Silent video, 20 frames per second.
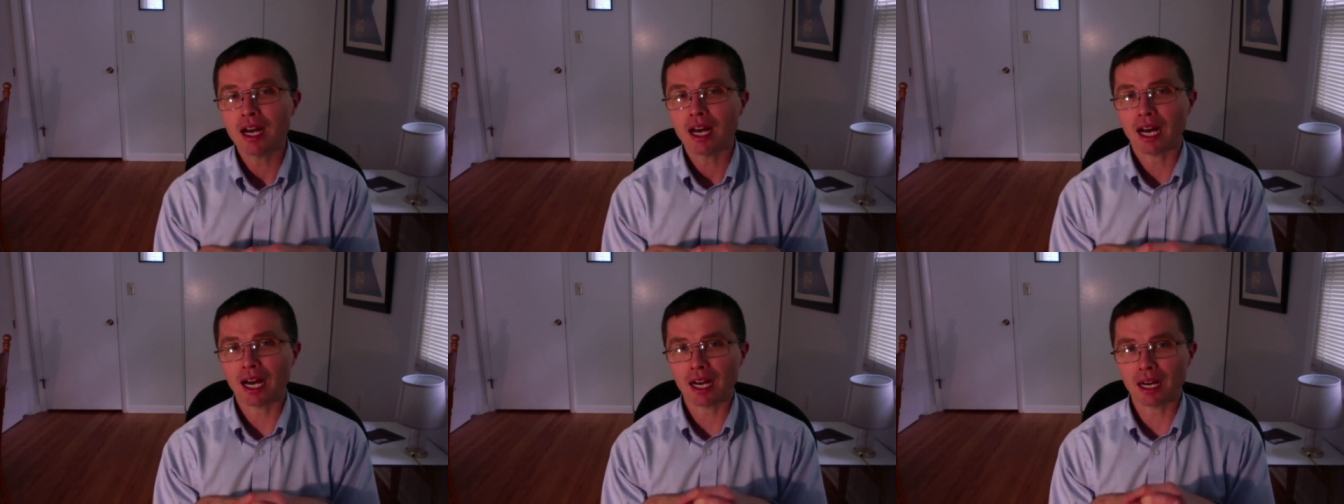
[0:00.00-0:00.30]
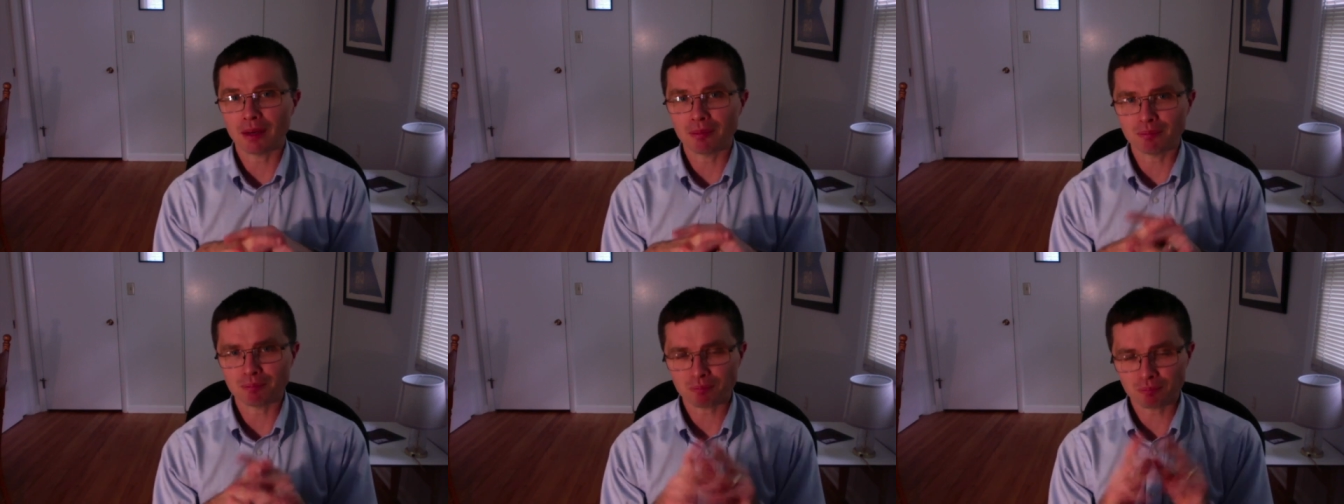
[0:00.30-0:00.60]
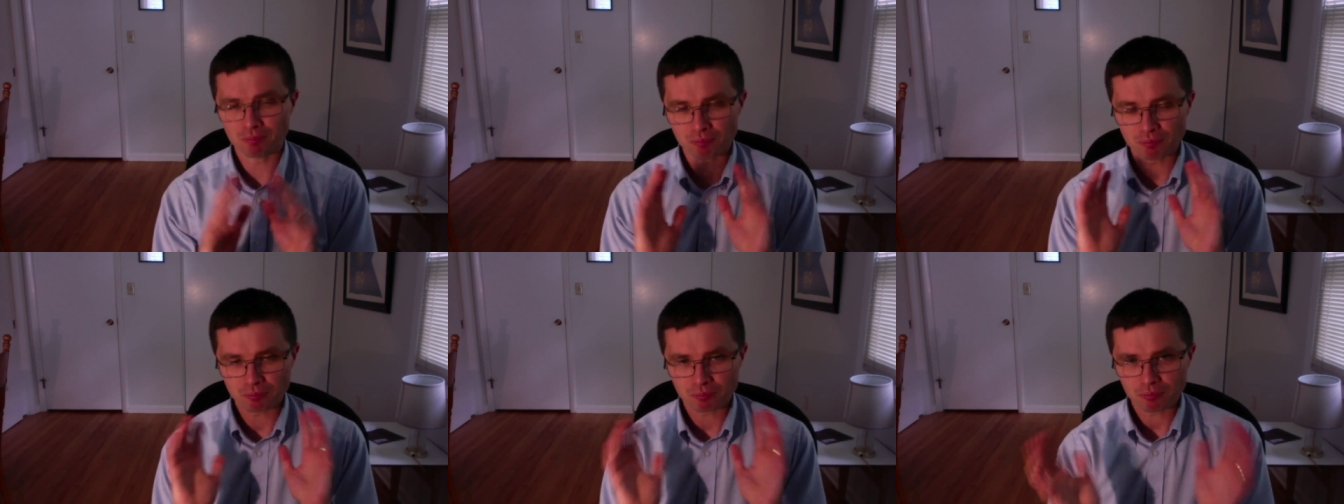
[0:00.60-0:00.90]

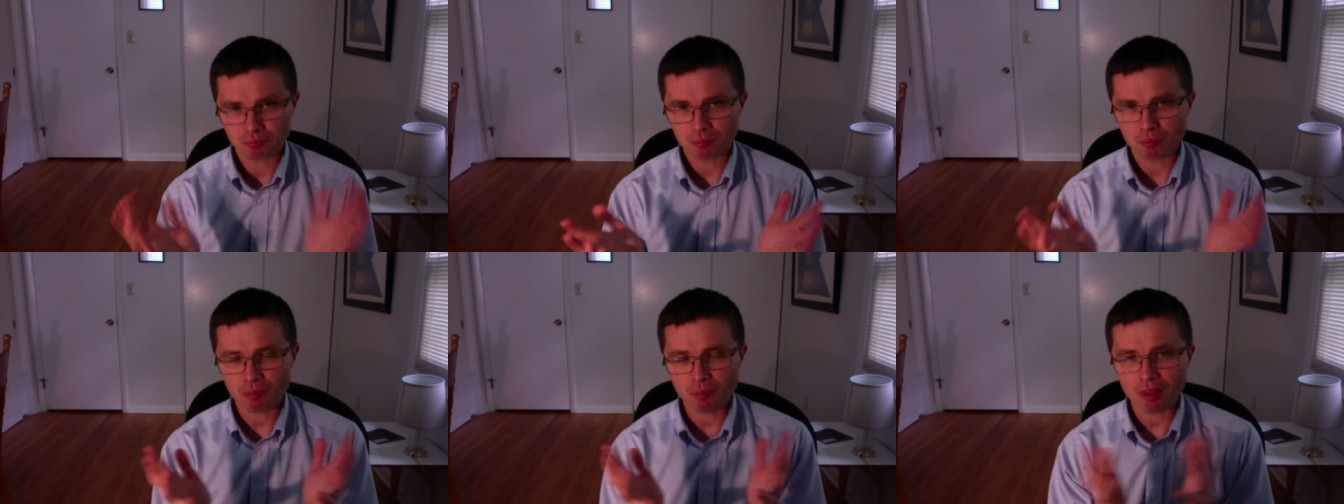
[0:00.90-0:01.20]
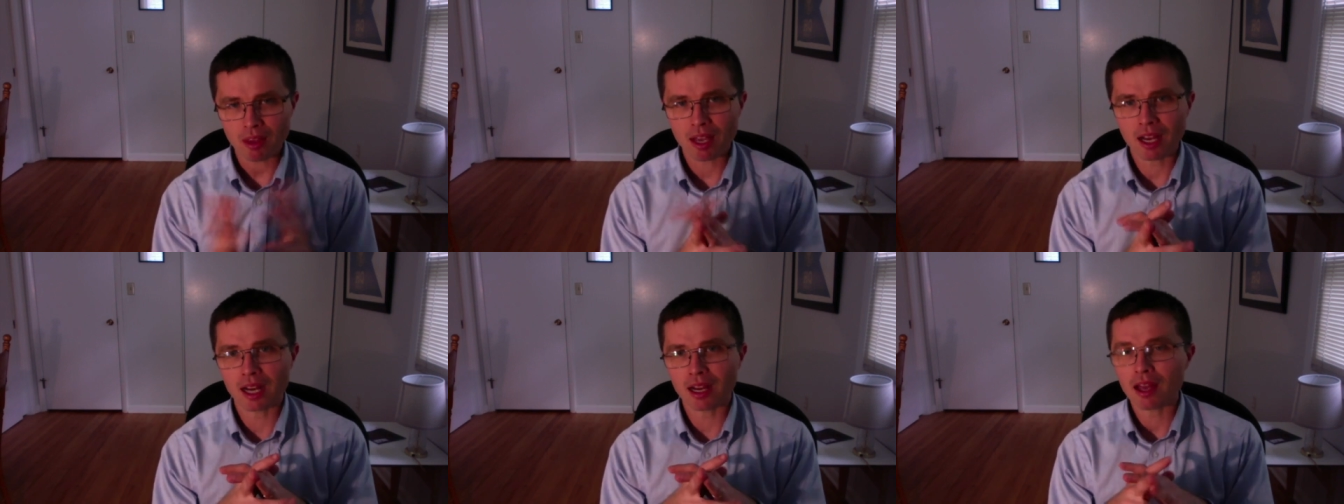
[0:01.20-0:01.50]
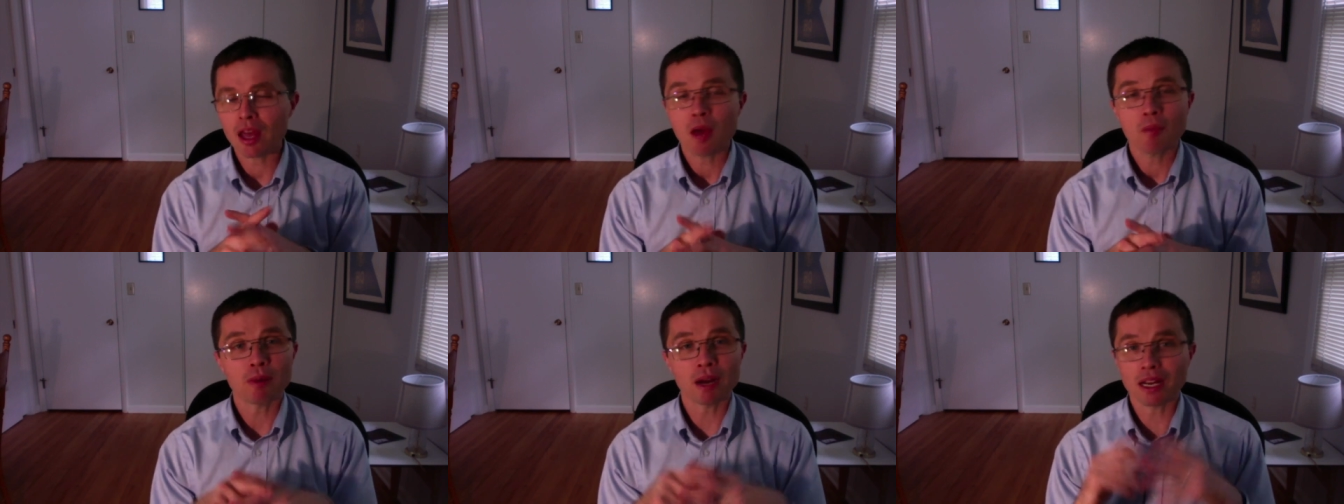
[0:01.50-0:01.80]

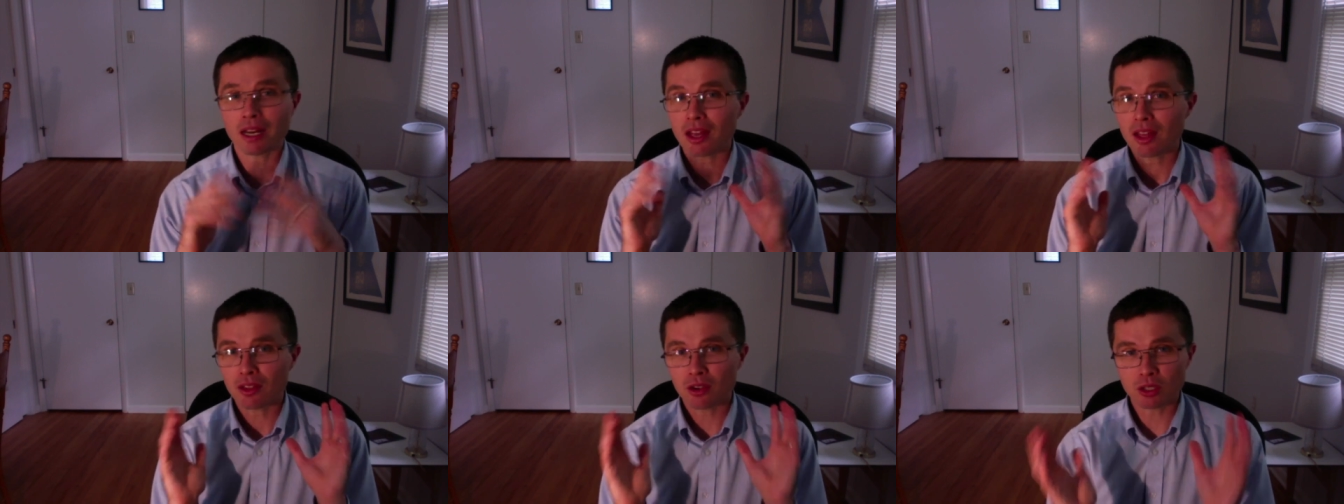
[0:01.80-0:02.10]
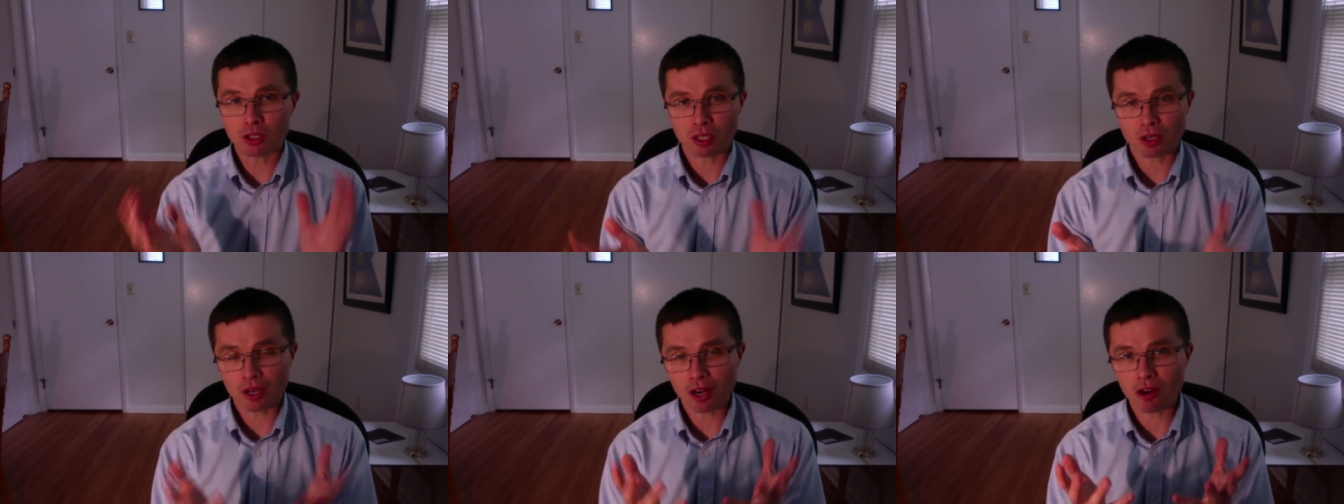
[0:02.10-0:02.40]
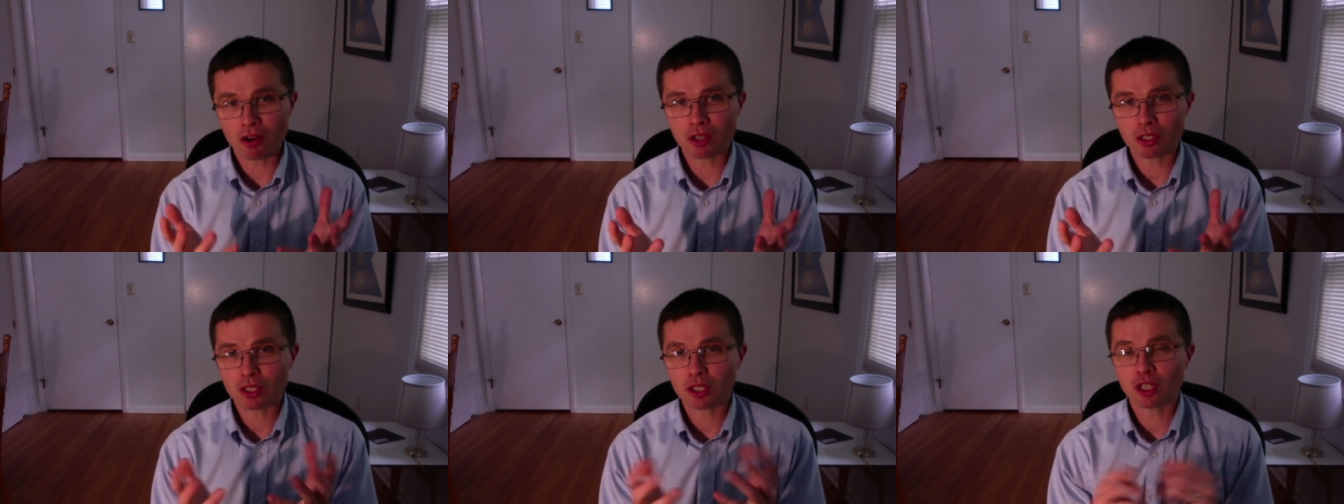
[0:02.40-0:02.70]
But there's a
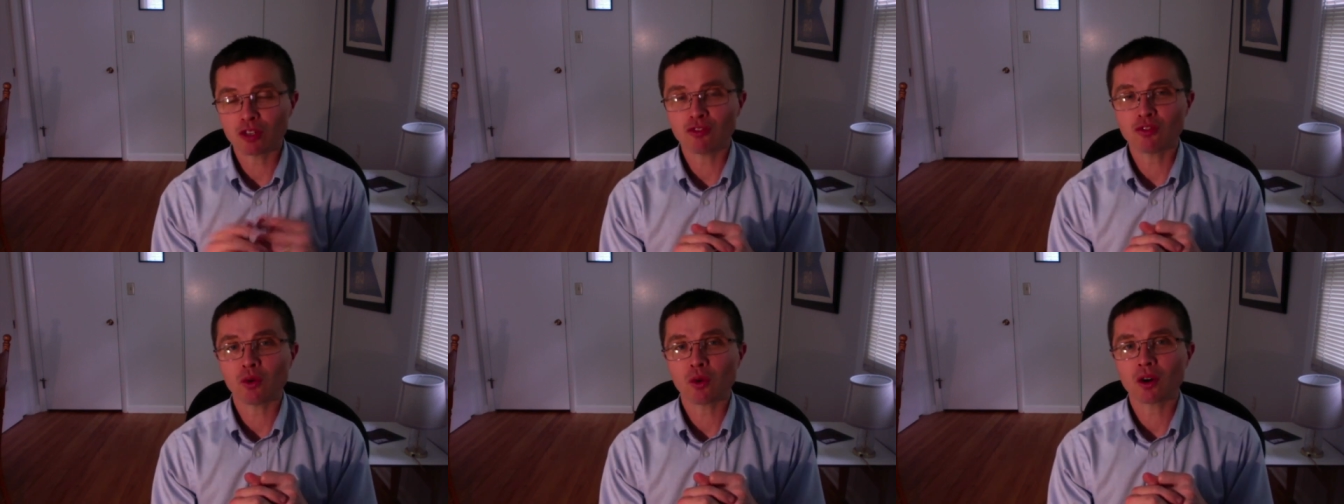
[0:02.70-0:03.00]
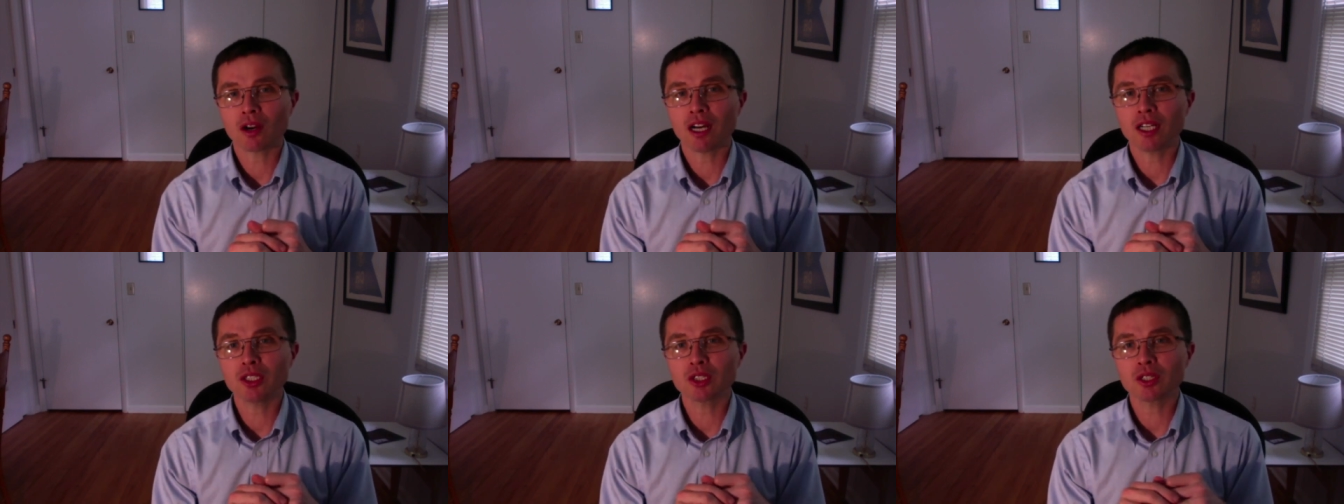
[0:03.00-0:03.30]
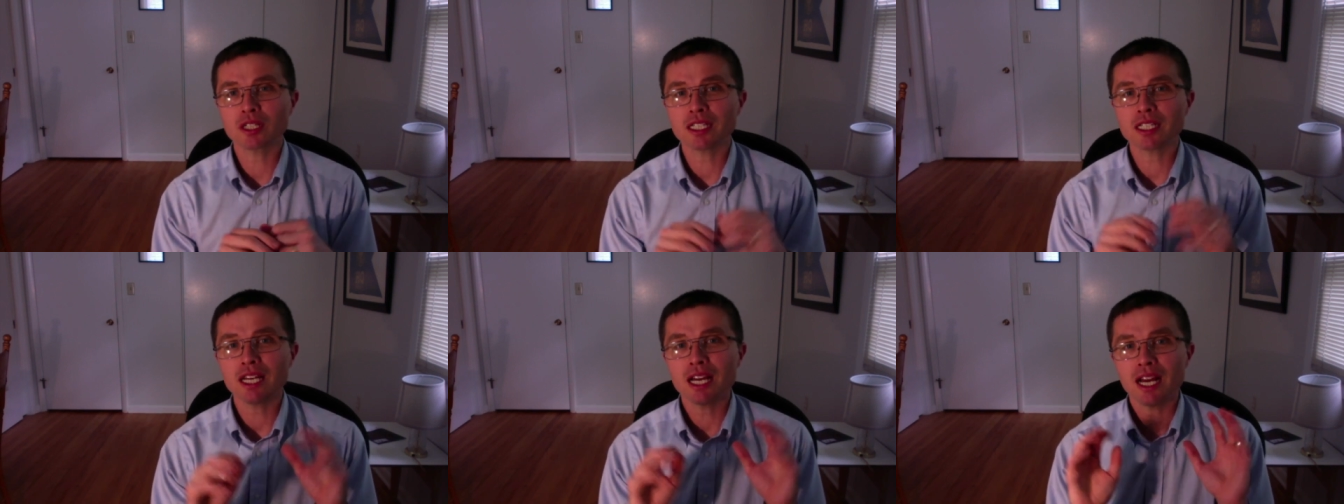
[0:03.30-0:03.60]
garrison of
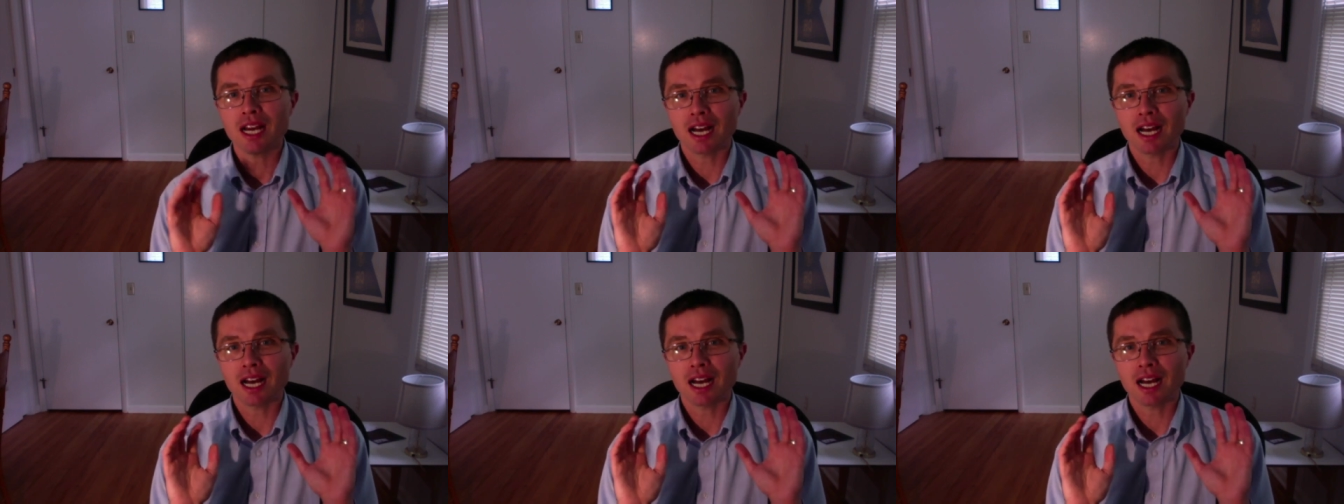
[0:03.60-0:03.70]
400,